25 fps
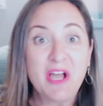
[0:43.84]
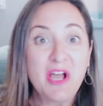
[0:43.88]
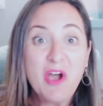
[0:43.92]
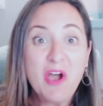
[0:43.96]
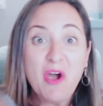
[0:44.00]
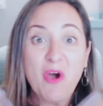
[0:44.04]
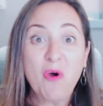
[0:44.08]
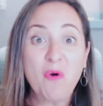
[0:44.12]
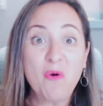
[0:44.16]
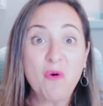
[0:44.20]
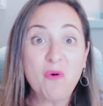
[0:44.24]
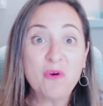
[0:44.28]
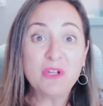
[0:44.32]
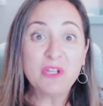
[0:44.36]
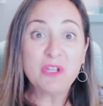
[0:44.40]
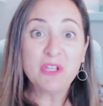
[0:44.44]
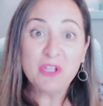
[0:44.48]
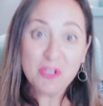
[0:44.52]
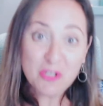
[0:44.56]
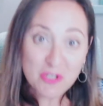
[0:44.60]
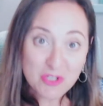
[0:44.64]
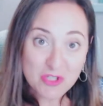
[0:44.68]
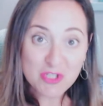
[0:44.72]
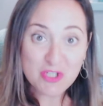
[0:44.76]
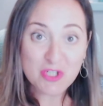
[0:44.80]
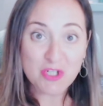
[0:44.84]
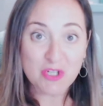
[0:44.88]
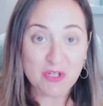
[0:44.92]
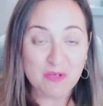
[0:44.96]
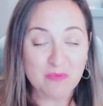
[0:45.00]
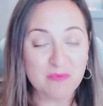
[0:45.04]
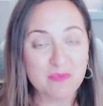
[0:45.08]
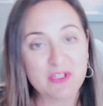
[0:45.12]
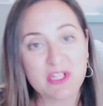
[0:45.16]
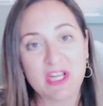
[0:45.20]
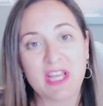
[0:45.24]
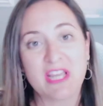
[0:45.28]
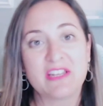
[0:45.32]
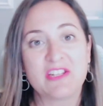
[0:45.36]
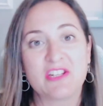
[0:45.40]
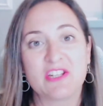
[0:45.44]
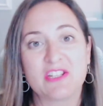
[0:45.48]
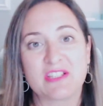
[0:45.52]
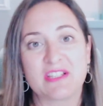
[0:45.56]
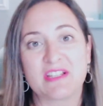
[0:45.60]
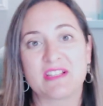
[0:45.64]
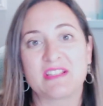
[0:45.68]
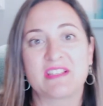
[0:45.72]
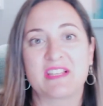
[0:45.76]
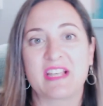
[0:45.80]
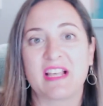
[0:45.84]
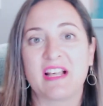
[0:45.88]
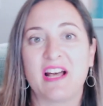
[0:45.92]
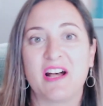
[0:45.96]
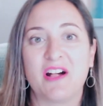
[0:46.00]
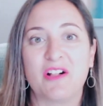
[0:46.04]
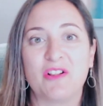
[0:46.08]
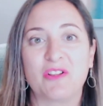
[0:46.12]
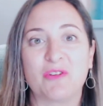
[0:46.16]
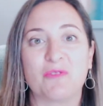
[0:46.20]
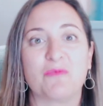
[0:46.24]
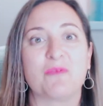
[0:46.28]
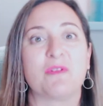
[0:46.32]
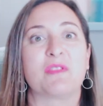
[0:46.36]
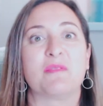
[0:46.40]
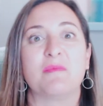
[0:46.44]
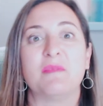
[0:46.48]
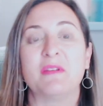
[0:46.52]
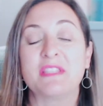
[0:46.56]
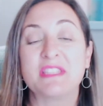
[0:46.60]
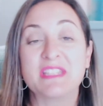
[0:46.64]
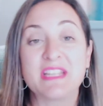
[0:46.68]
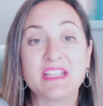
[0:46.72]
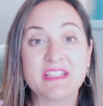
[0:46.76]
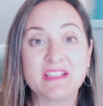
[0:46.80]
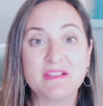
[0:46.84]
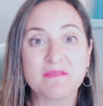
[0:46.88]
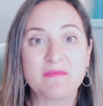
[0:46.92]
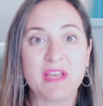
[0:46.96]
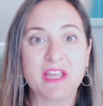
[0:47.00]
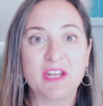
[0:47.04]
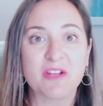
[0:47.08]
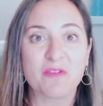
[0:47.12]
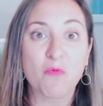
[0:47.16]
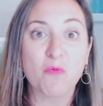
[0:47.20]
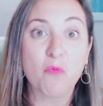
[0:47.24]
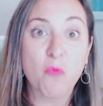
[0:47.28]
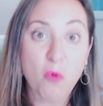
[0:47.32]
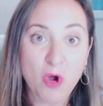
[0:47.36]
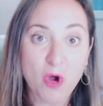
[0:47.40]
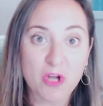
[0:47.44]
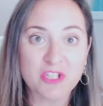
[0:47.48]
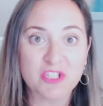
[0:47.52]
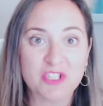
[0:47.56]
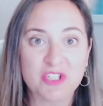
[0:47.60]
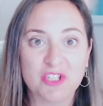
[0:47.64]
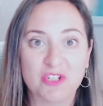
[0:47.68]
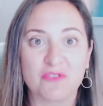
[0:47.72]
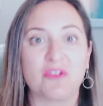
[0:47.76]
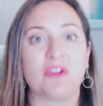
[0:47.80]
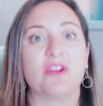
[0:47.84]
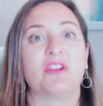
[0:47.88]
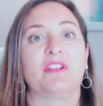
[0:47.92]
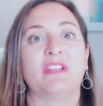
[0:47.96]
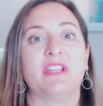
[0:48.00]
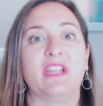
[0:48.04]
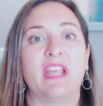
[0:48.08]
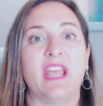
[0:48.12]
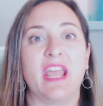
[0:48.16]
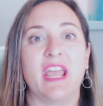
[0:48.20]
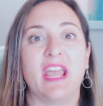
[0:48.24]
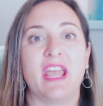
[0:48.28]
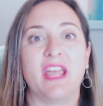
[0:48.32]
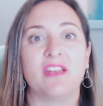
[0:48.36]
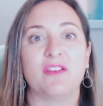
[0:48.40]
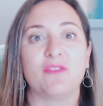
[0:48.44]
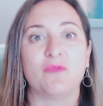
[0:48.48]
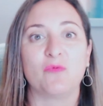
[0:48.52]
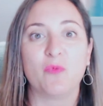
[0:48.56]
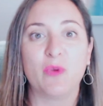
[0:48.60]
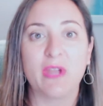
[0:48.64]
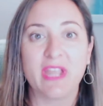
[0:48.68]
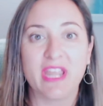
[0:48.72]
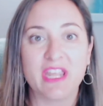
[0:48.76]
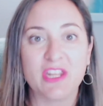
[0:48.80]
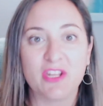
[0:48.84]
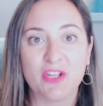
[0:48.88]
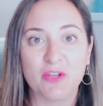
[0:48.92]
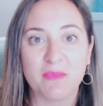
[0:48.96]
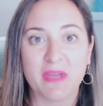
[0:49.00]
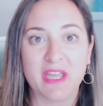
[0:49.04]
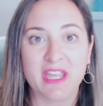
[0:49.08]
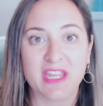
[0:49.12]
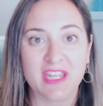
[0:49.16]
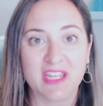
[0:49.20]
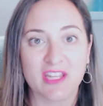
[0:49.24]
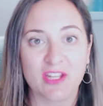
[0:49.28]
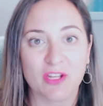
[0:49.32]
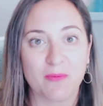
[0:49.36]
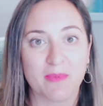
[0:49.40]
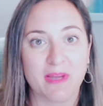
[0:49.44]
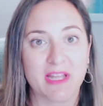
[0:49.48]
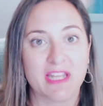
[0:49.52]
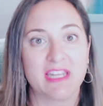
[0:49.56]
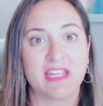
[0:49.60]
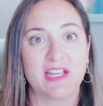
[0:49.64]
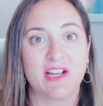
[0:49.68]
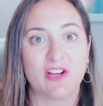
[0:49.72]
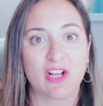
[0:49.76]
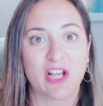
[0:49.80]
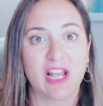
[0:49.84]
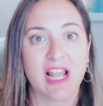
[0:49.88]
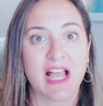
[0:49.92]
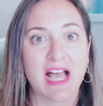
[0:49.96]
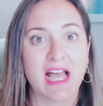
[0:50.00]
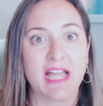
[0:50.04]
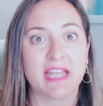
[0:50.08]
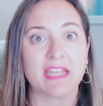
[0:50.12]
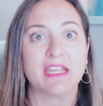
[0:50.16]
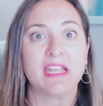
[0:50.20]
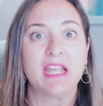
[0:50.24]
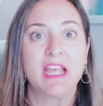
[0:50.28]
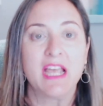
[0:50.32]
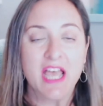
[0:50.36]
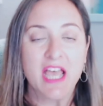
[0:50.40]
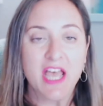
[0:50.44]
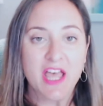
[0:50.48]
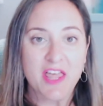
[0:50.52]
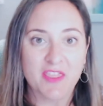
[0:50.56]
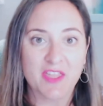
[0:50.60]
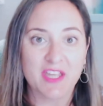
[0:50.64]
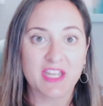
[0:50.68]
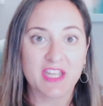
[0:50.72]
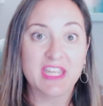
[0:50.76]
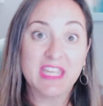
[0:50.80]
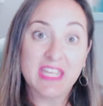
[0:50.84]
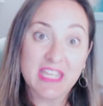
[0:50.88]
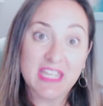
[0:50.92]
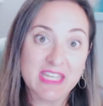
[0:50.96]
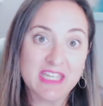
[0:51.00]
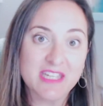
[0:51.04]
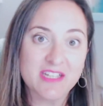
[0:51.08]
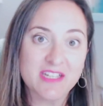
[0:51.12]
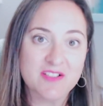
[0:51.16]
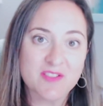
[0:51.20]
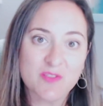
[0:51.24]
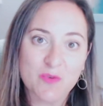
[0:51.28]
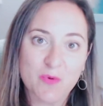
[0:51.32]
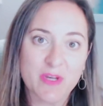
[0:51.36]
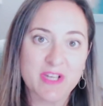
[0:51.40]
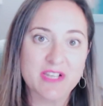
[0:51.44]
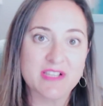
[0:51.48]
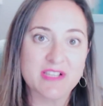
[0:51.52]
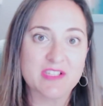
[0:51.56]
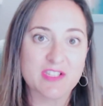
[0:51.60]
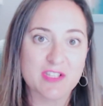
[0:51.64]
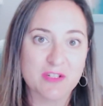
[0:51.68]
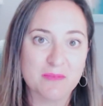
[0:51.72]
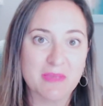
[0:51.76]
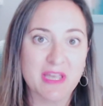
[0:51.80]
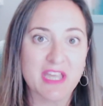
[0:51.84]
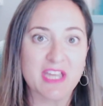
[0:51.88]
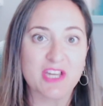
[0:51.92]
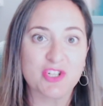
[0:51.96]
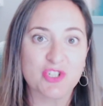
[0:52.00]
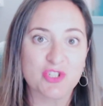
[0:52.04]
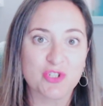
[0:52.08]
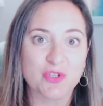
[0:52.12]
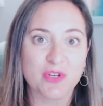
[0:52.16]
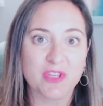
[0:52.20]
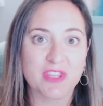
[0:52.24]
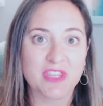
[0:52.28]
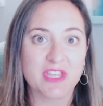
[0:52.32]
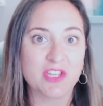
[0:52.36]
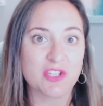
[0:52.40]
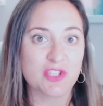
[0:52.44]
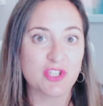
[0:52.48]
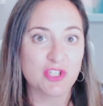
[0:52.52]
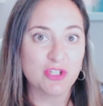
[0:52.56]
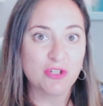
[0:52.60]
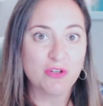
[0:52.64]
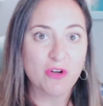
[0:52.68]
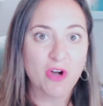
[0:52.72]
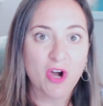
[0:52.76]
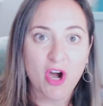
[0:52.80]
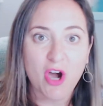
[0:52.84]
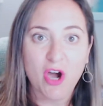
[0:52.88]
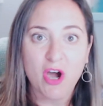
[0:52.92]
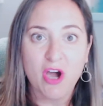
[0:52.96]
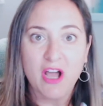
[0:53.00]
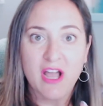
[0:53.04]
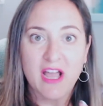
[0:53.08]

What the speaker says: or YouTube changes its algorithm. It doesn't matter what you're on and where you're making your money online. The key is always to make sure that you are